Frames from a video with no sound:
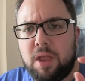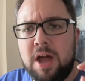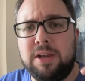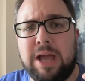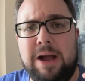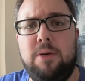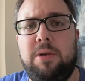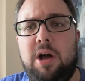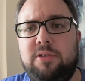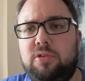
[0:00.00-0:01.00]
and
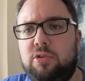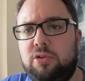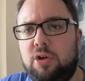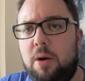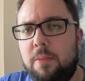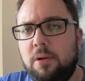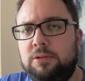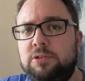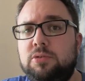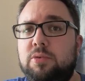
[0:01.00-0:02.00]
caramelizes on top,
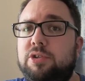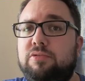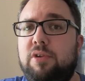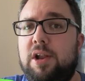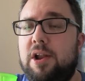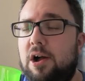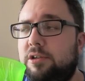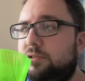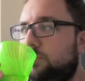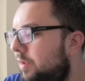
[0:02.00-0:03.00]
which is really nice.
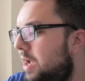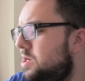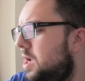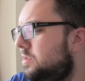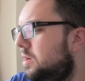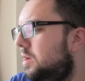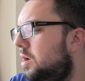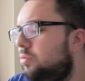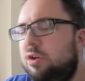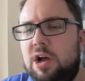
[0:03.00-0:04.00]
Actually has a
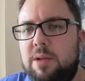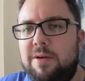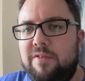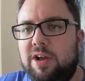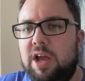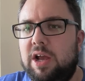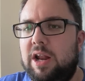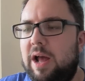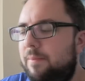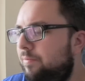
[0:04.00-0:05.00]
little tiny bit of a kick
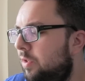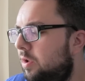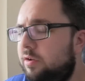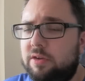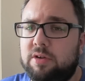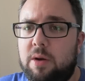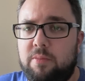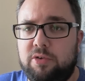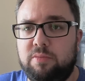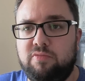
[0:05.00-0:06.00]
in it. Does come
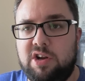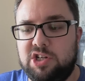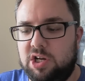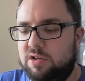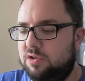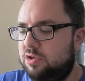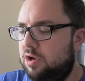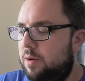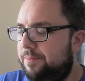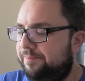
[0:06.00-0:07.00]
with some red chilies on top,